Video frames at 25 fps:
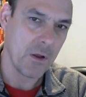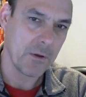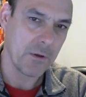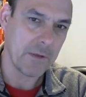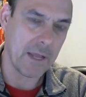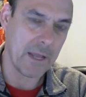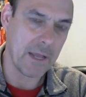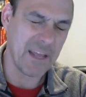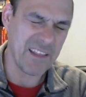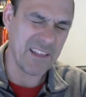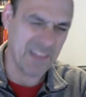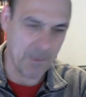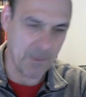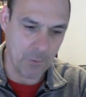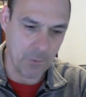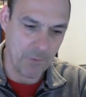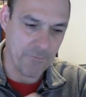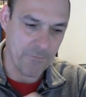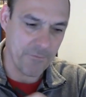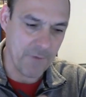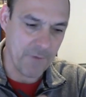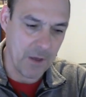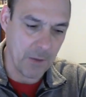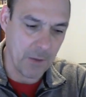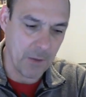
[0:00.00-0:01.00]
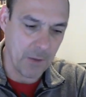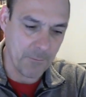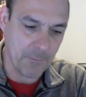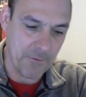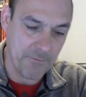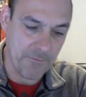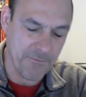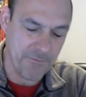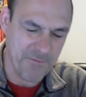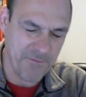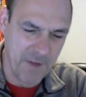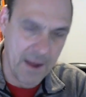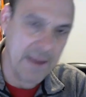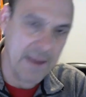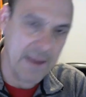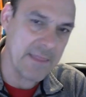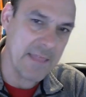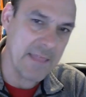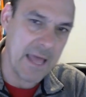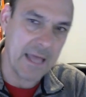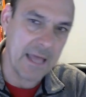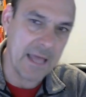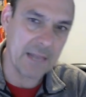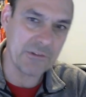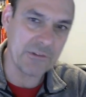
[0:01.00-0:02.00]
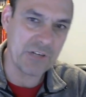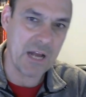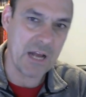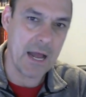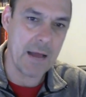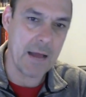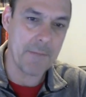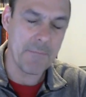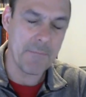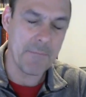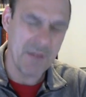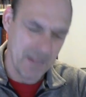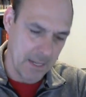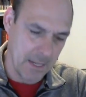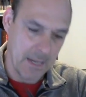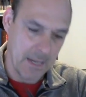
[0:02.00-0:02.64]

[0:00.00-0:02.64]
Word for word: Okay, they will help you find that job,